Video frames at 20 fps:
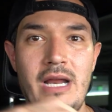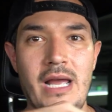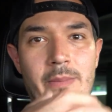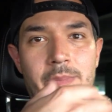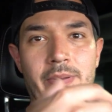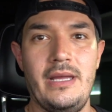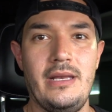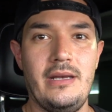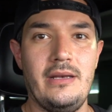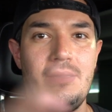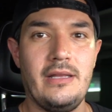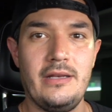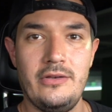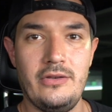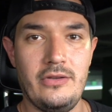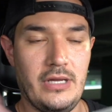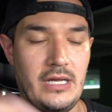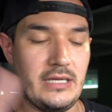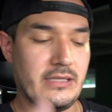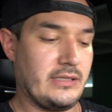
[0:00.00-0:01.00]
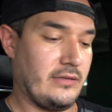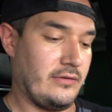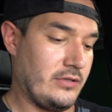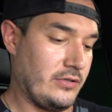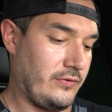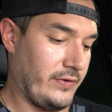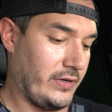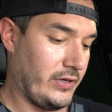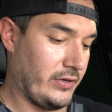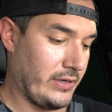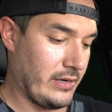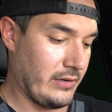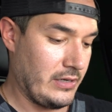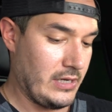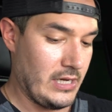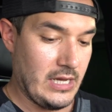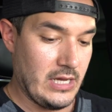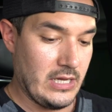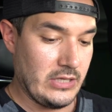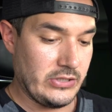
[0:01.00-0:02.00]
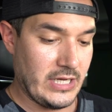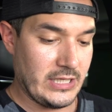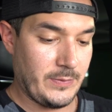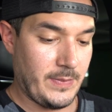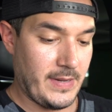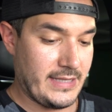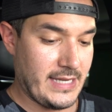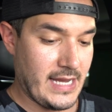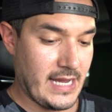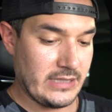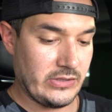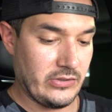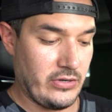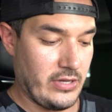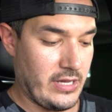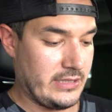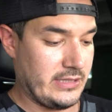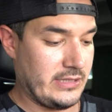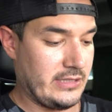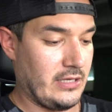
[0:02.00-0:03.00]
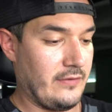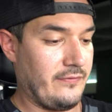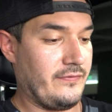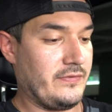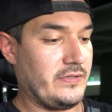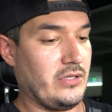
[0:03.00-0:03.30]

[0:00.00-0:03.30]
I paid and then you guys can just figure it out. So I have to pay tax on all that stuff.